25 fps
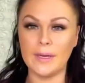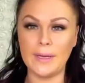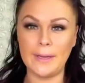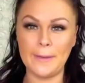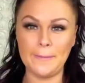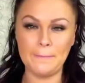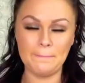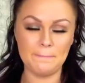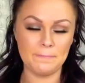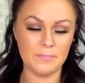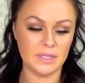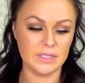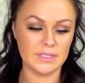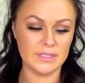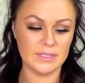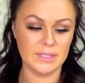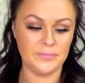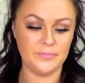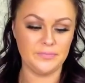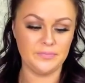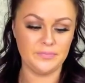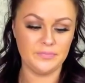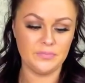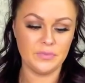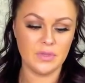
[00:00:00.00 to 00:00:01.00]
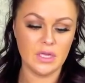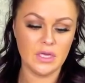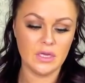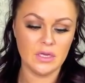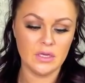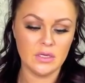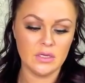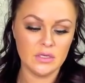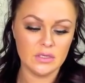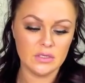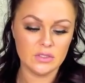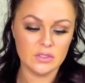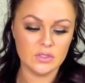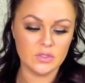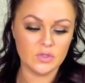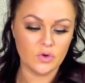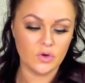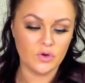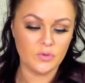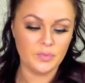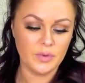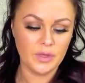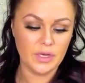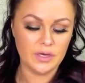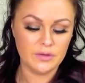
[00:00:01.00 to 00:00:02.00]
Okay, let's see.
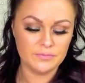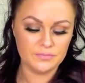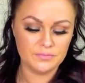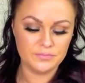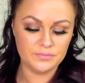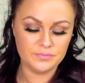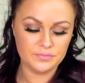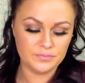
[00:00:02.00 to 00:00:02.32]
Scorpio.